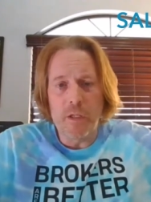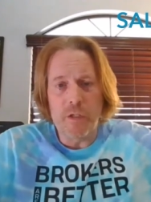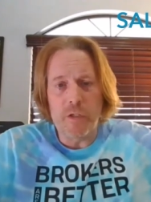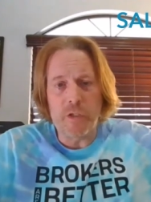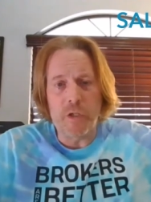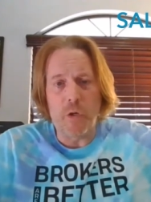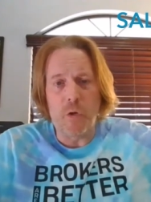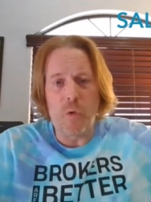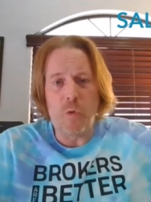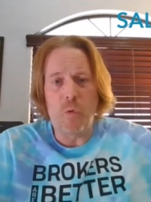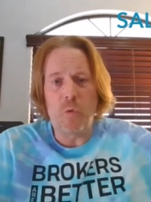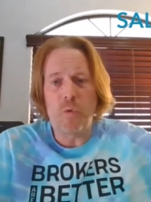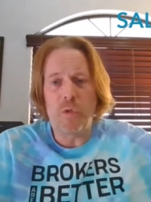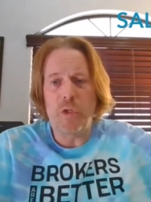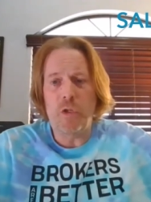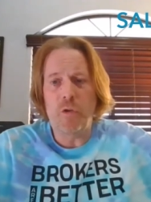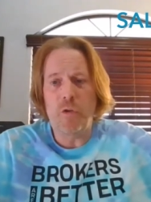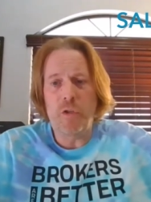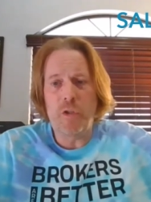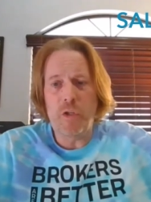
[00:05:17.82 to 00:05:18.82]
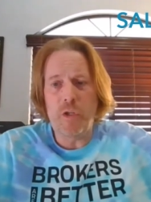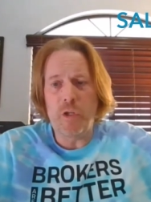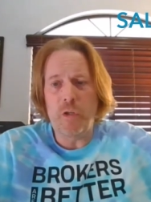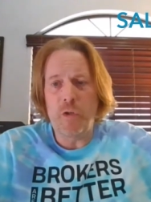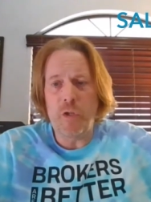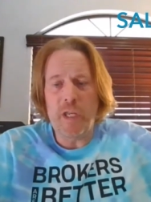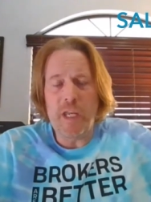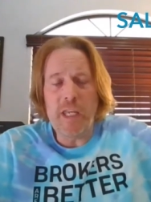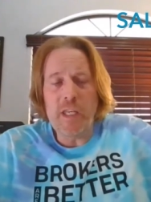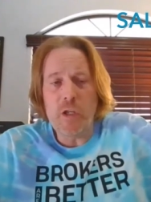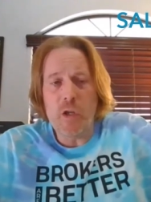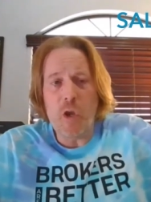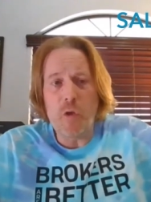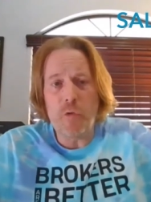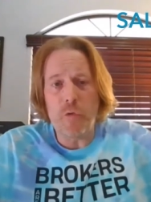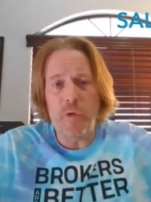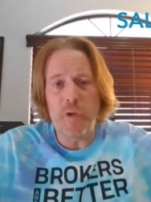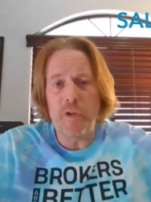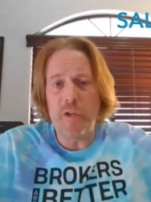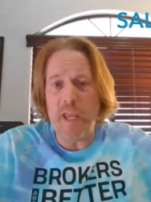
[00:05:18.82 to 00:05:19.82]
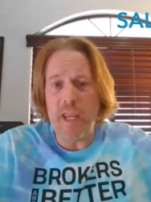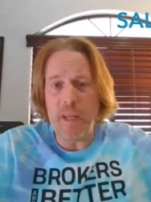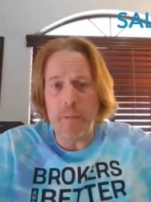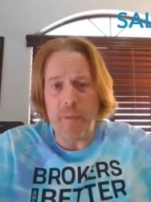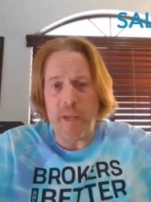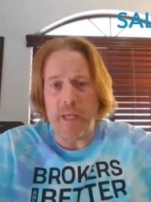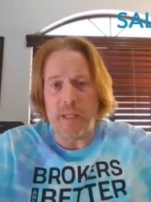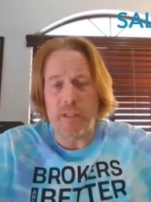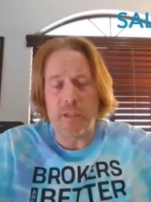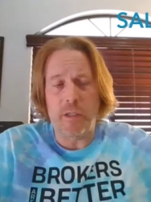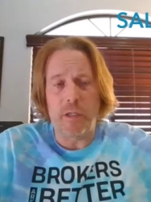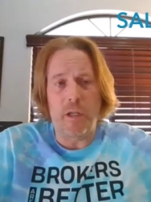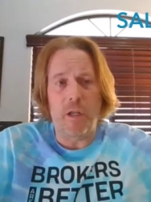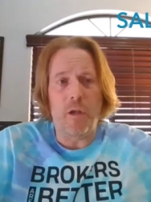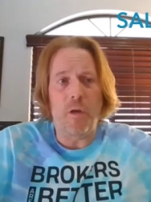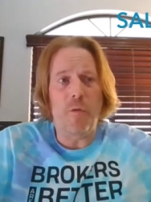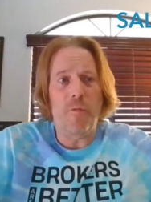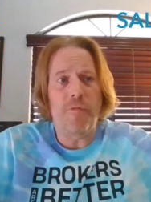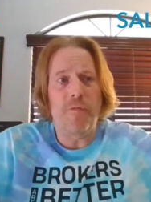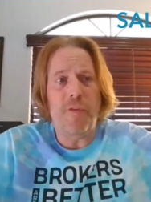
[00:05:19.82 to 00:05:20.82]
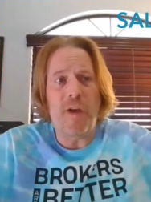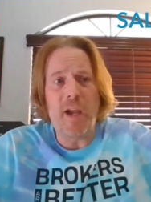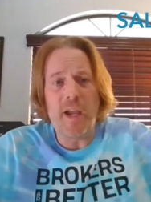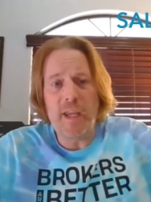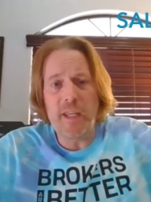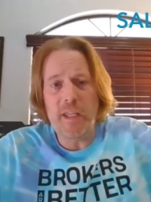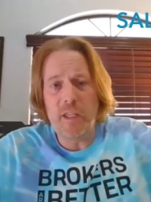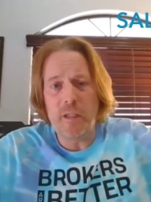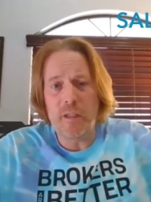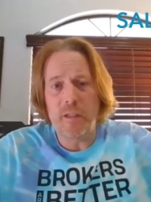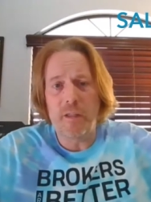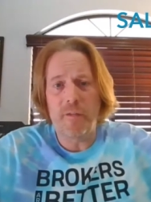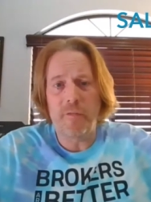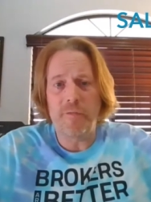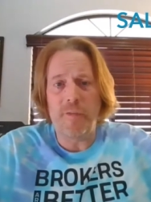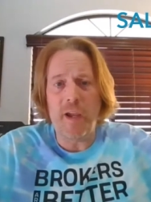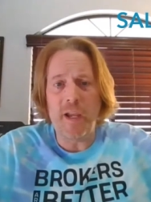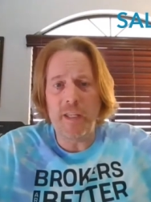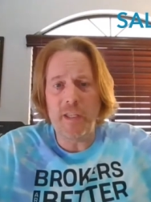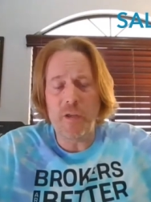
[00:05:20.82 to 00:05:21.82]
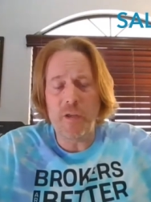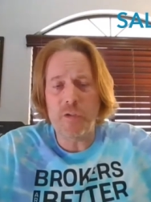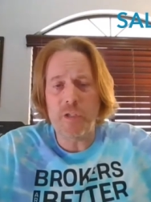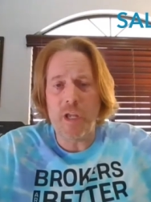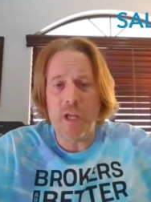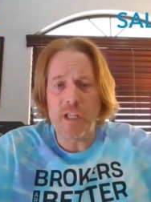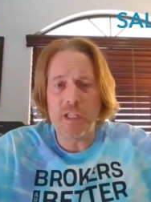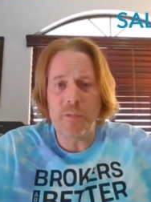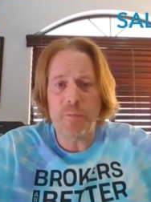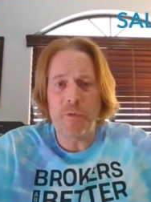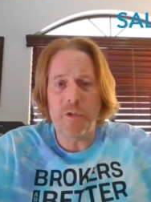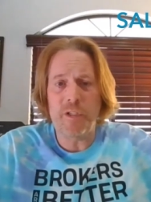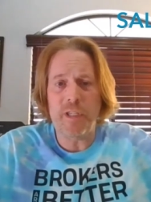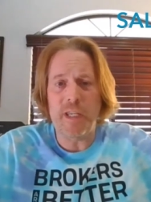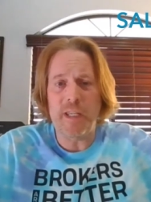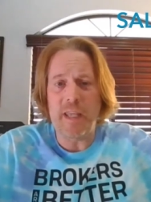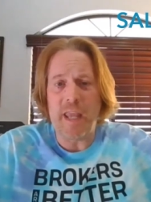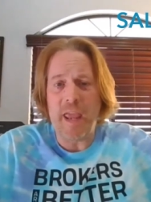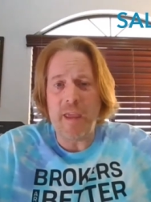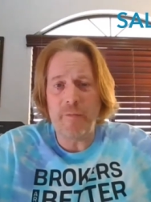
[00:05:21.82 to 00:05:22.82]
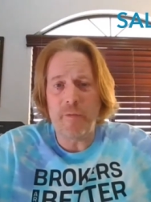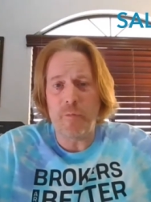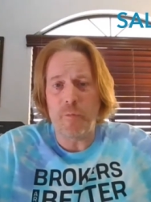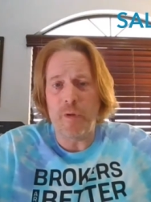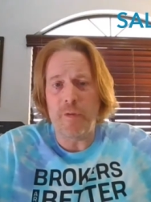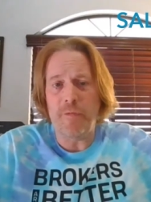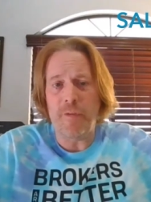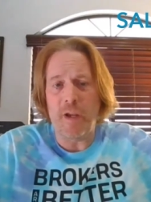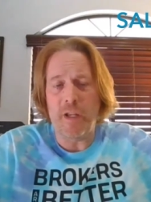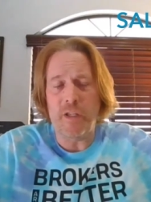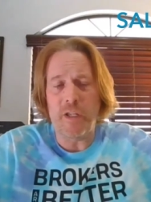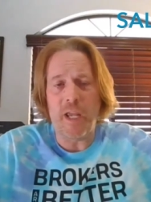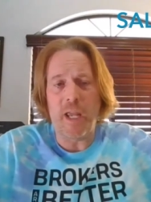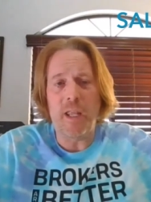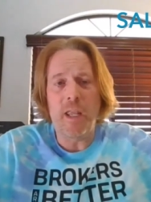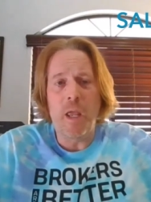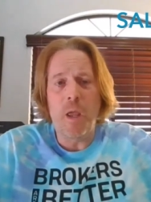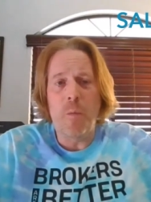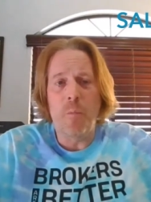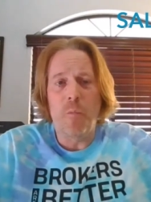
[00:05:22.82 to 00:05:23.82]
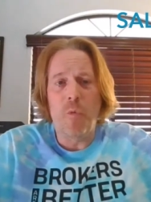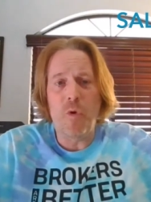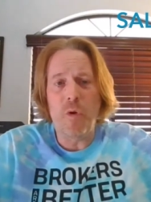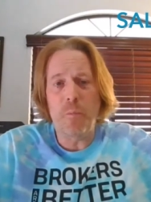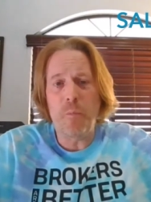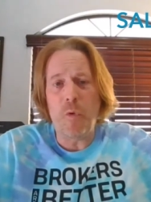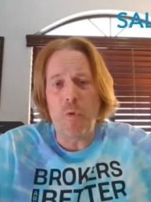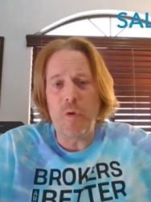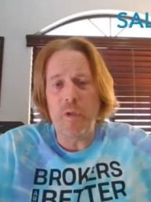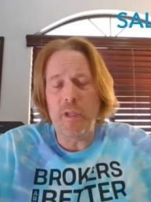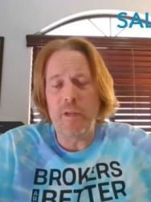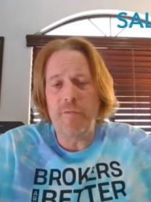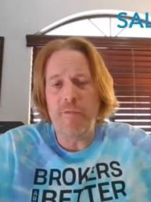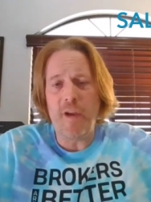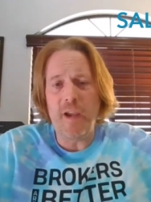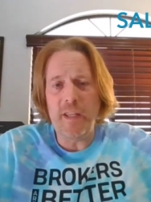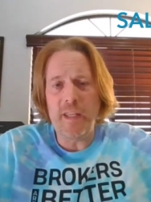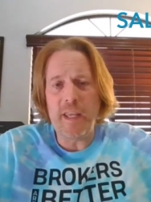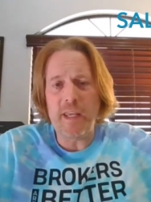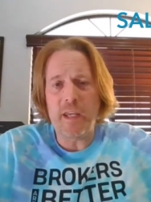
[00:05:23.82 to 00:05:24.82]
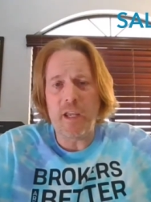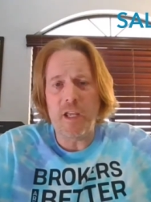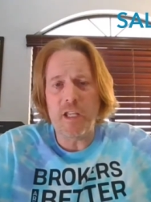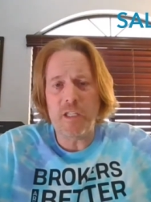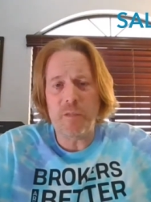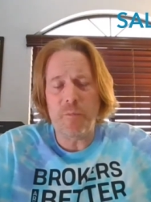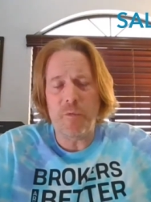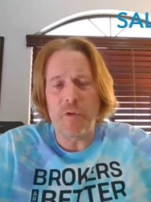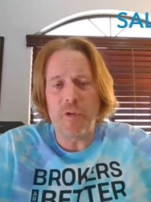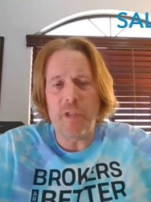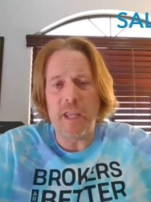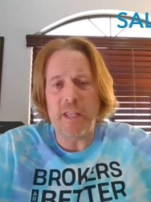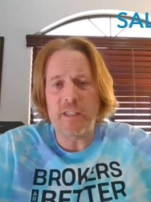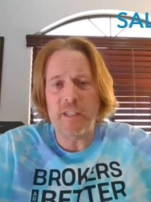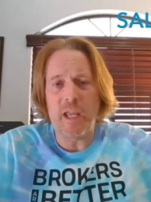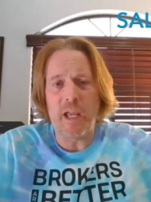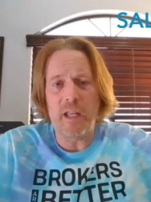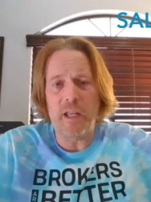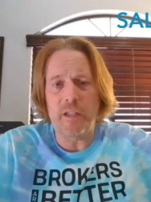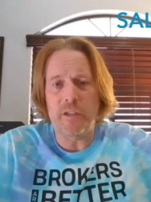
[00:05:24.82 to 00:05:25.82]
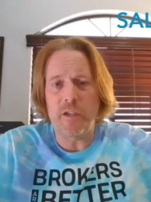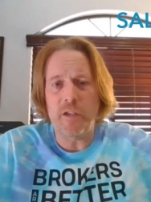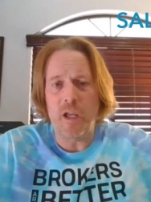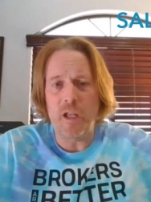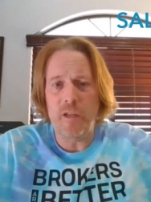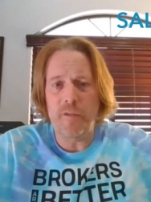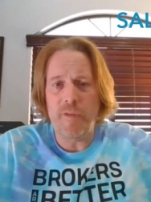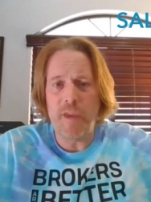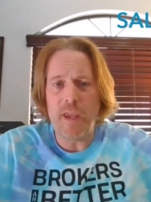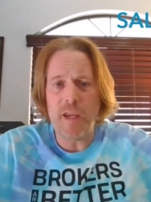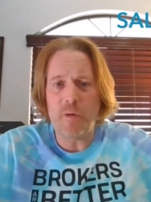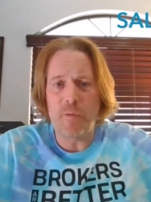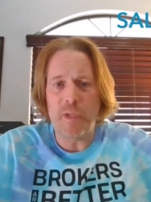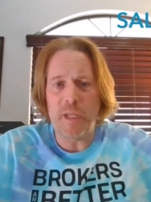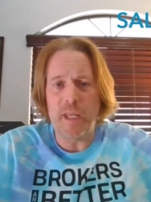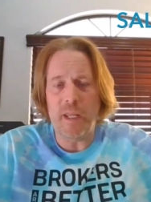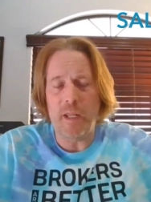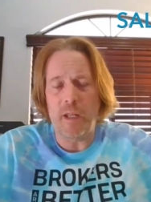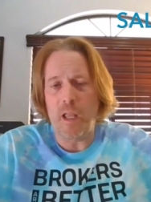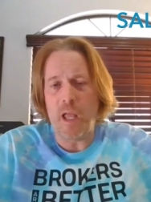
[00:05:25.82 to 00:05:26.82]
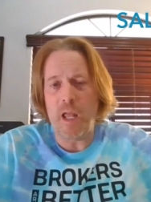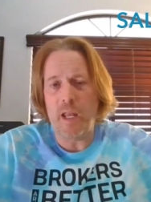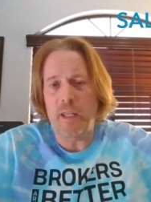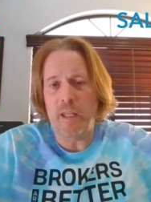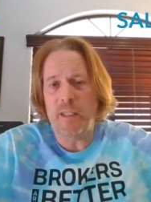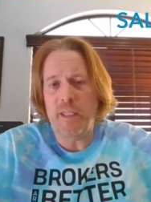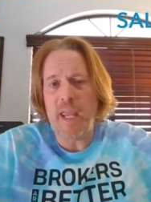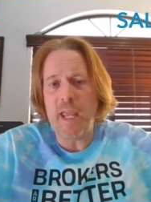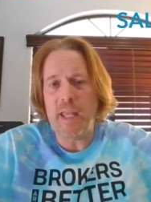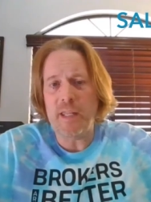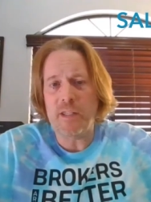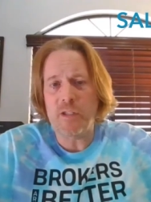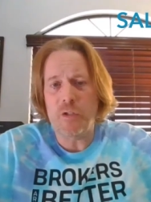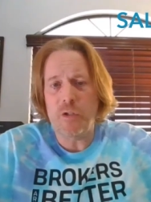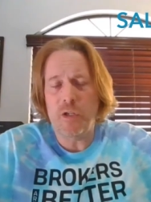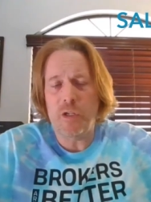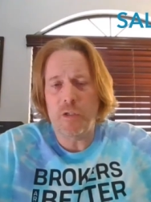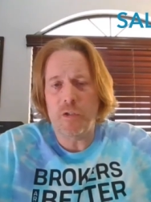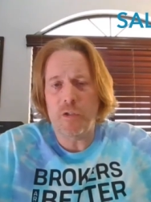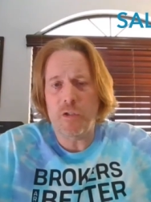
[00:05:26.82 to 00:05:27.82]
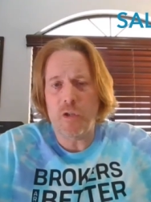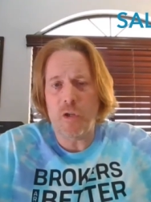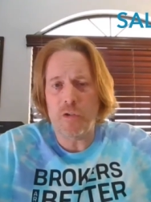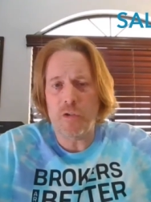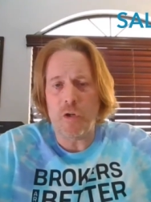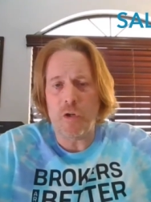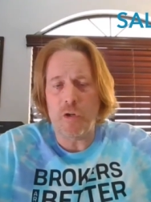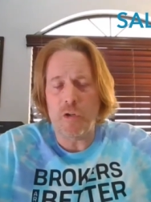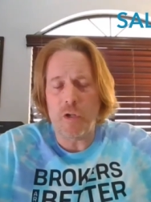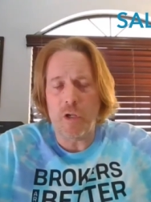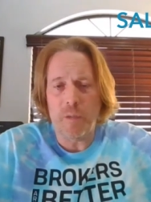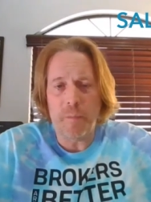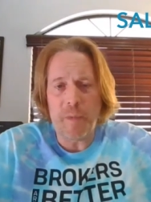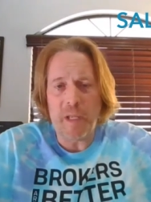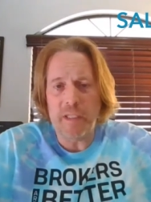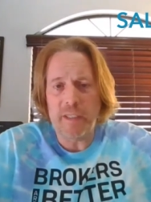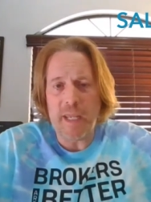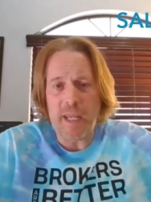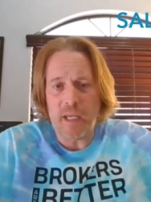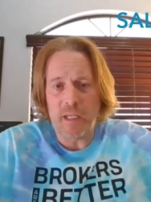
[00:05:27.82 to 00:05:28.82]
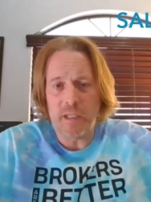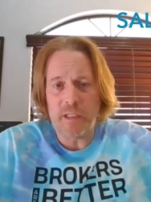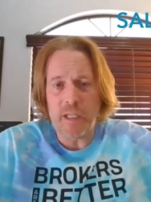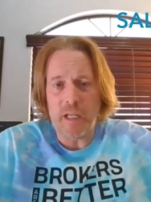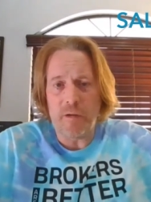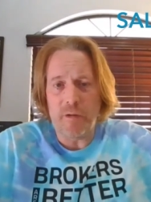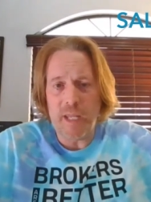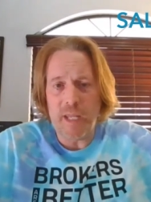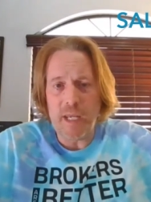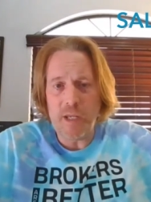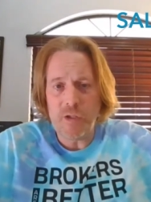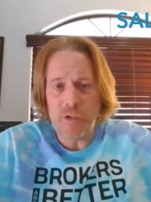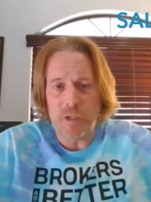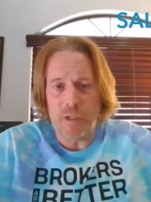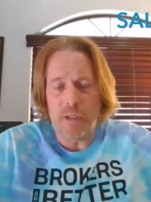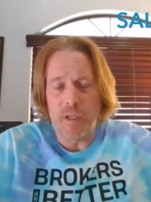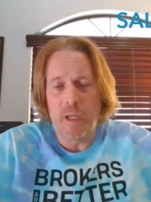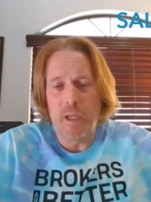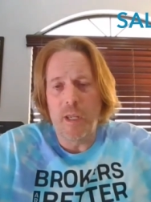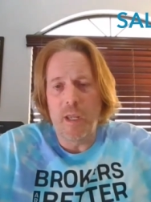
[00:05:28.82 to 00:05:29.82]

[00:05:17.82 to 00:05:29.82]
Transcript: So you, you need to go through your database, you know, find find those customers that haven't refied yet. More importantly, find that customer that's got a ton of equity and a lot of debt, so you can start talking about debt consolidation.